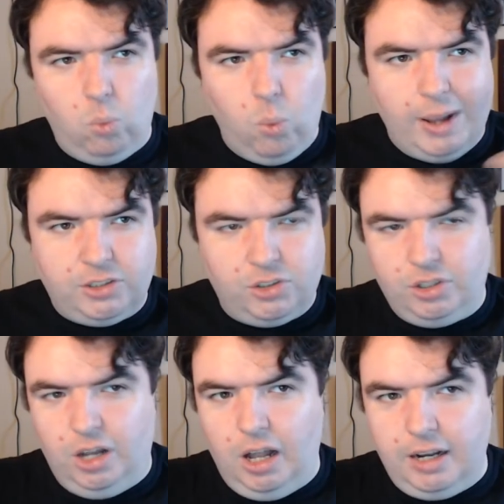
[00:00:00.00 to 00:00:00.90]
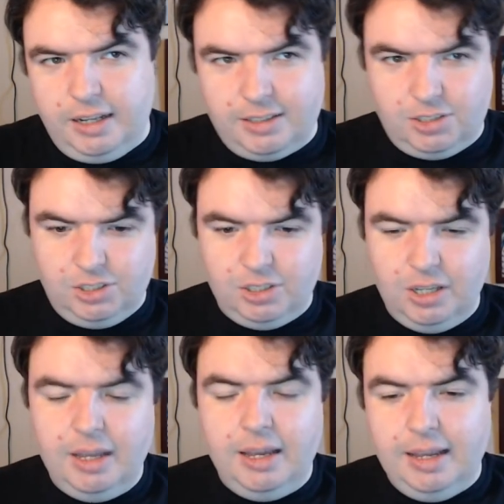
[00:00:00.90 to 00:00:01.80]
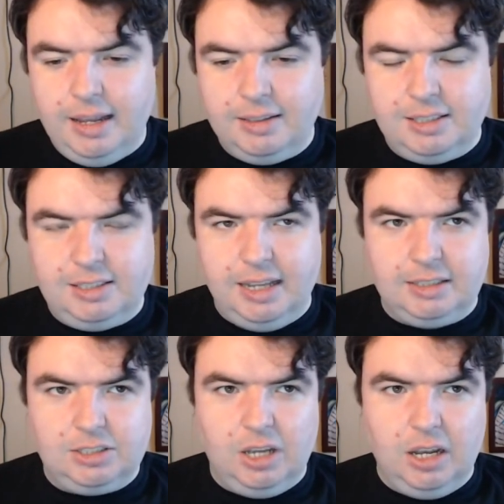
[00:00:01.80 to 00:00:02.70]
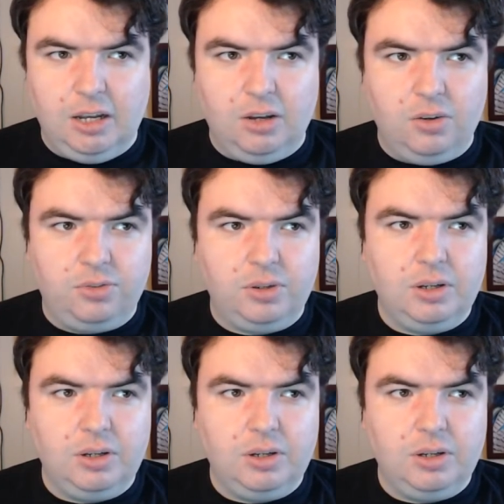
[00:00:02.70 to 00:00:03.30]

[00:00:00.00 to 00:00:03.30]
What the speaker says: Western audience. In the sense of